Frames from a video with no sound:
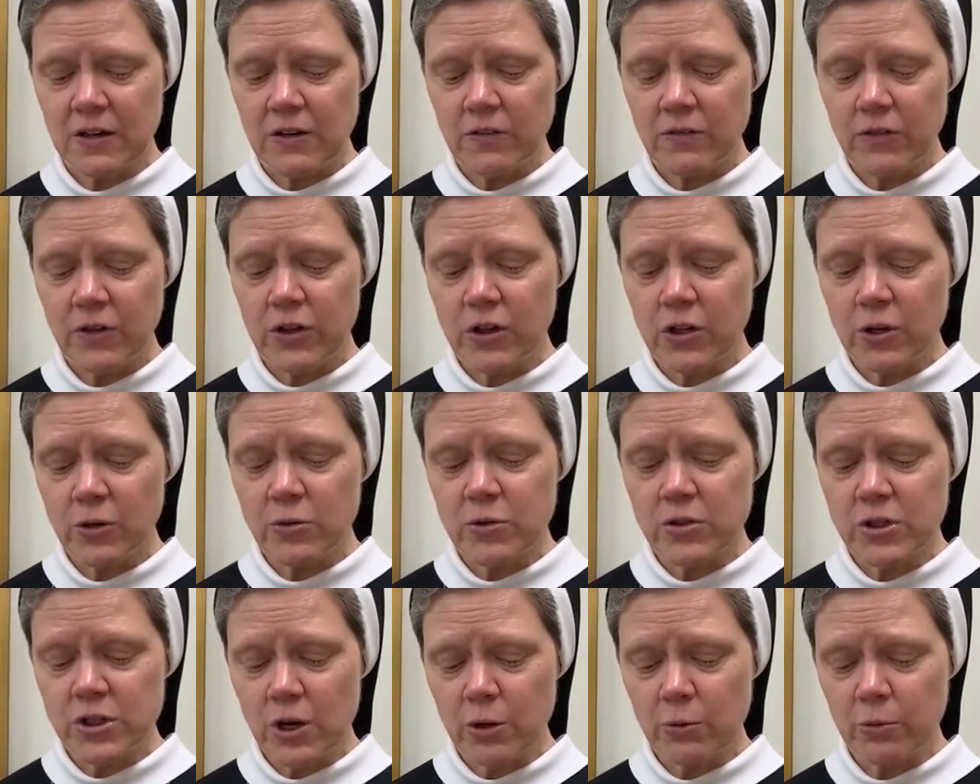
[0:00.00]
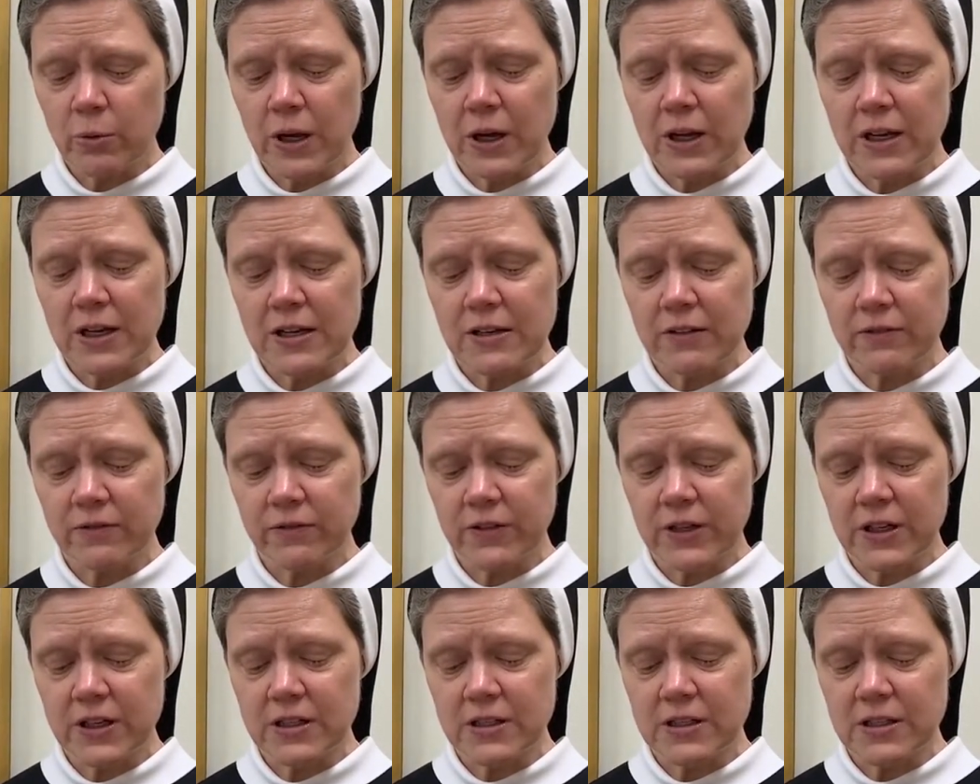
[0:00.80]
For those already
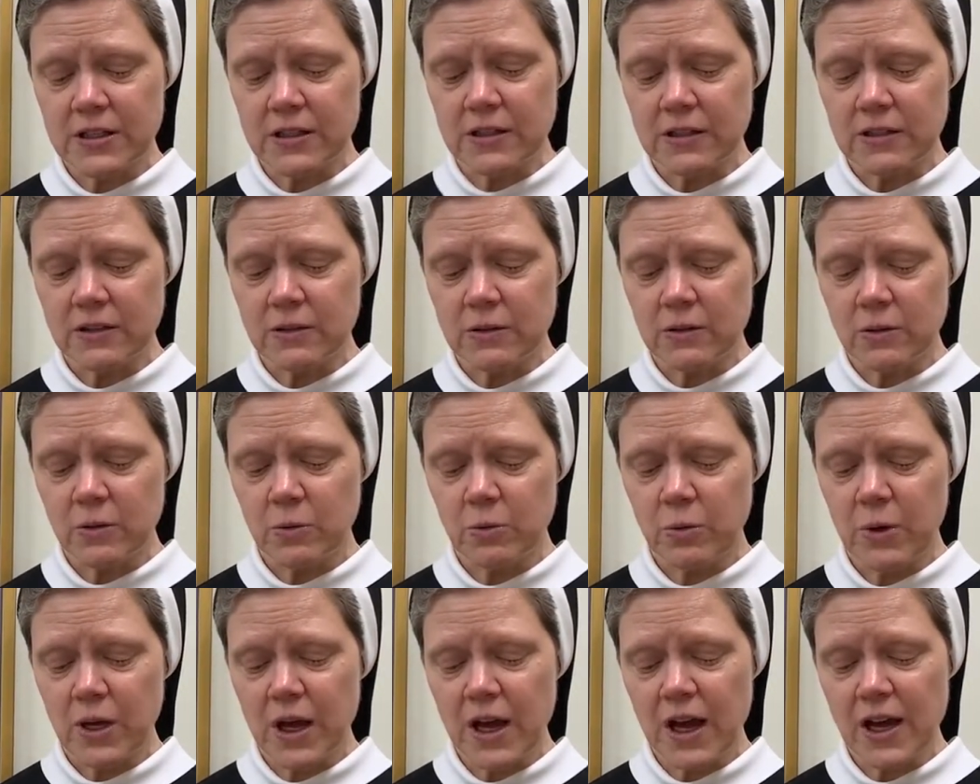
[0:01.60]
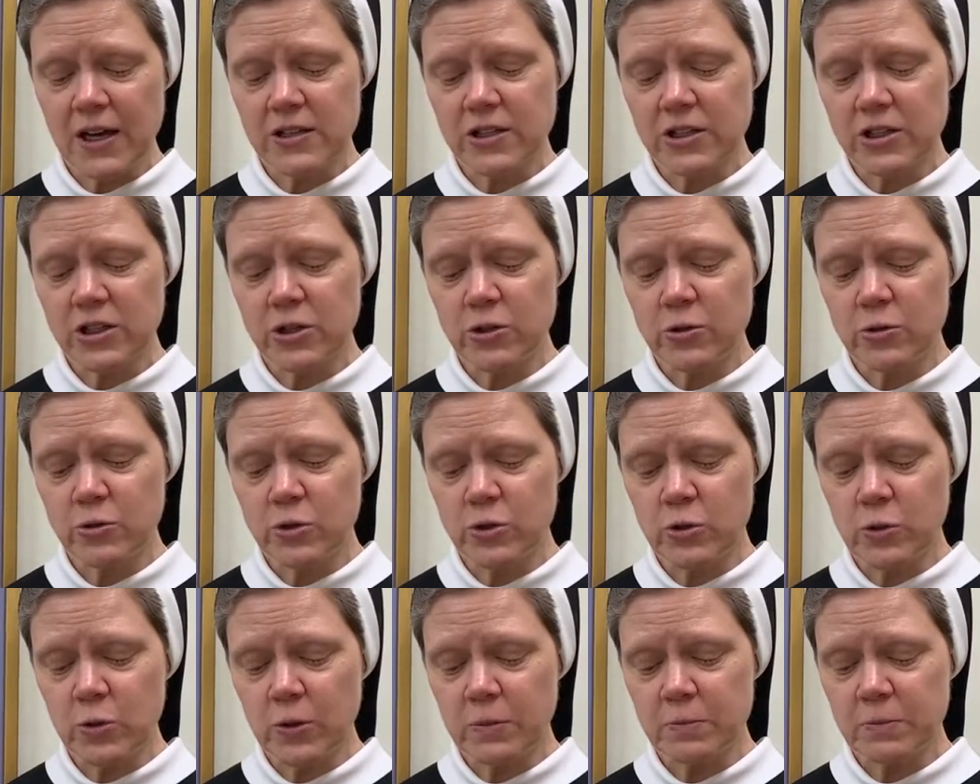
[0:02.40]
afflicted, we ask you
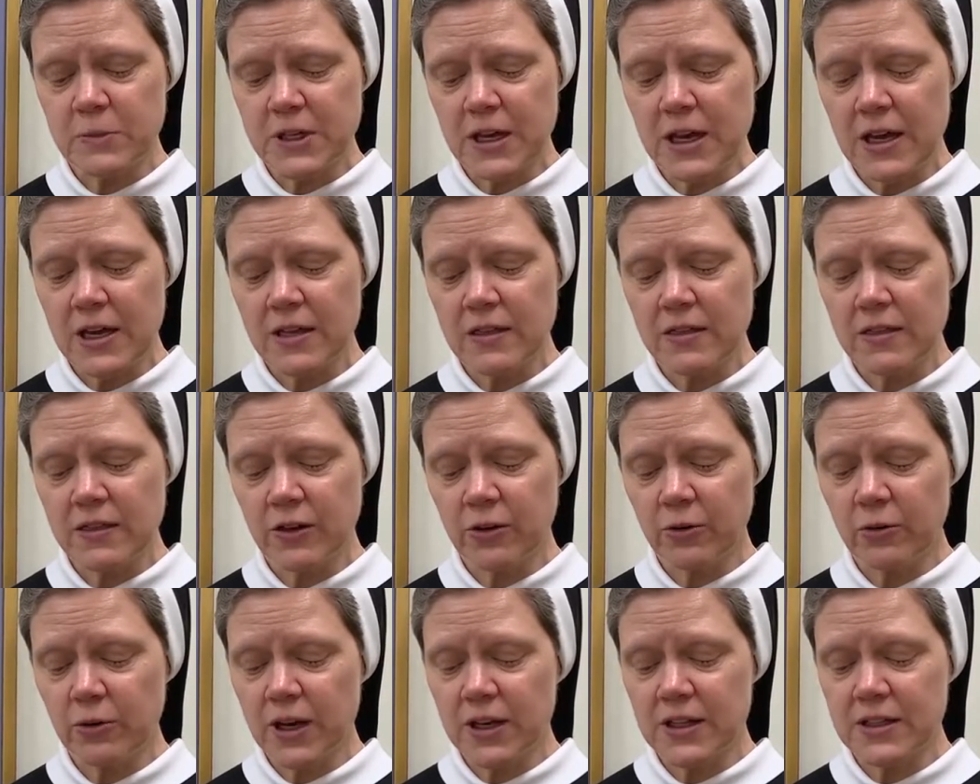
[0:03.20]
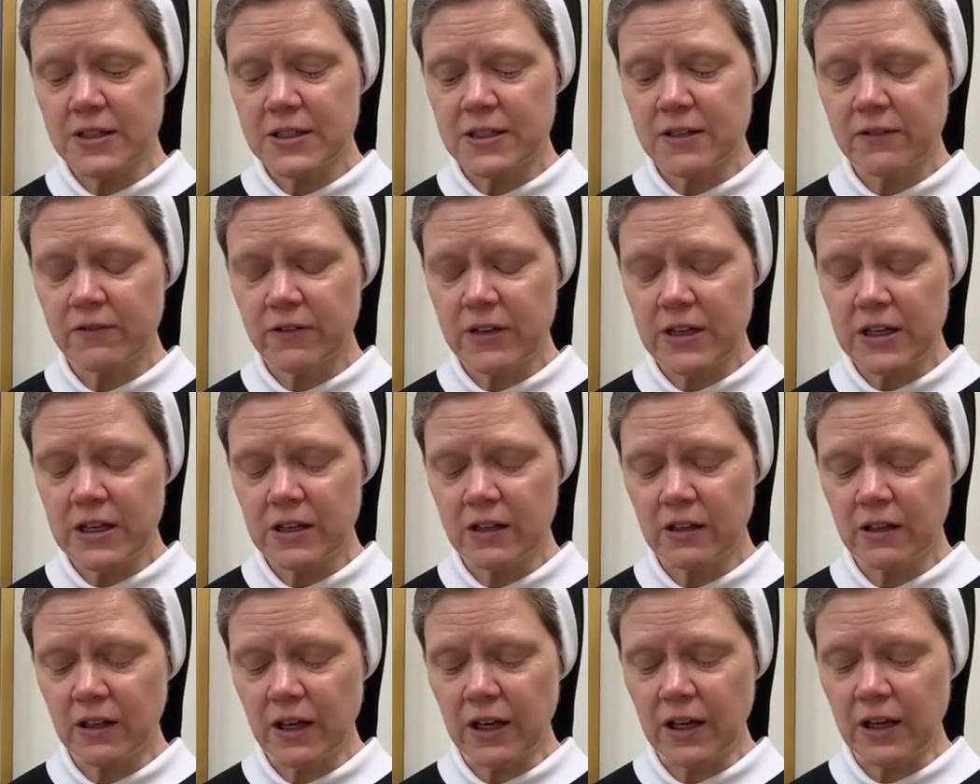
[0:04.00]
to obtain the grace of
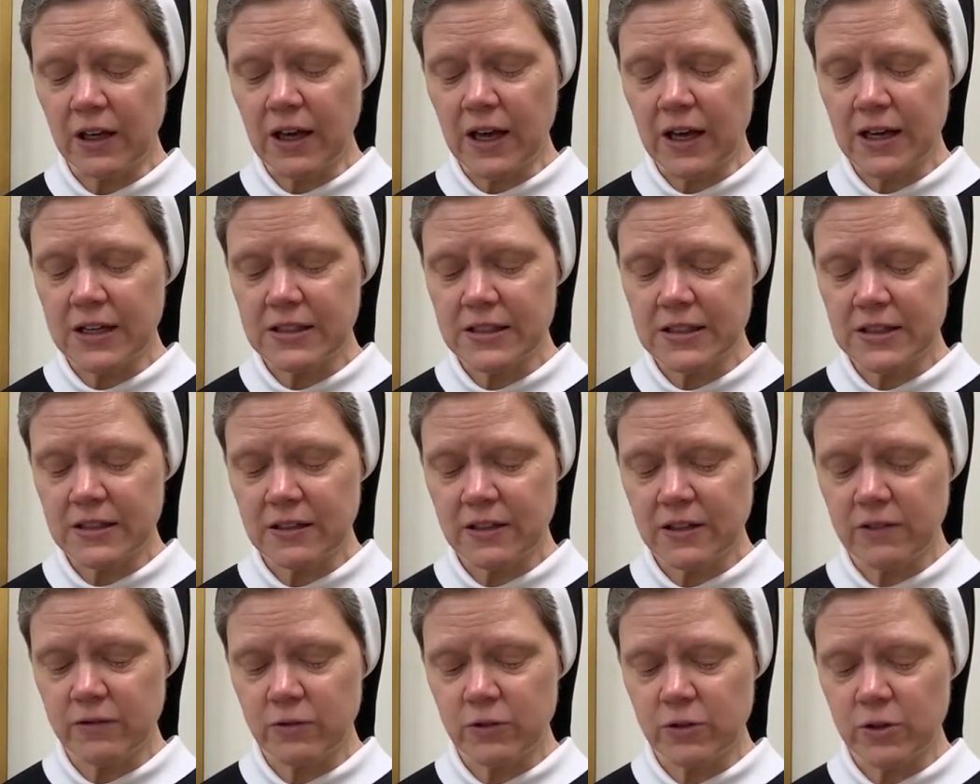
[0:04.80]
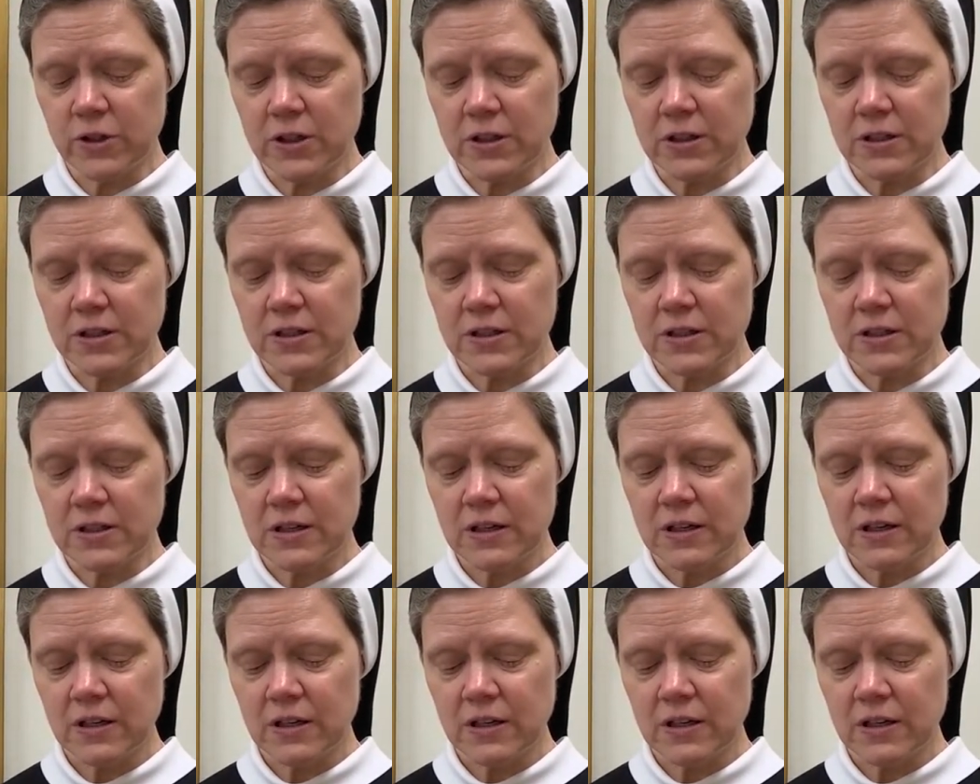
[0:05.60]
healing and deliverance.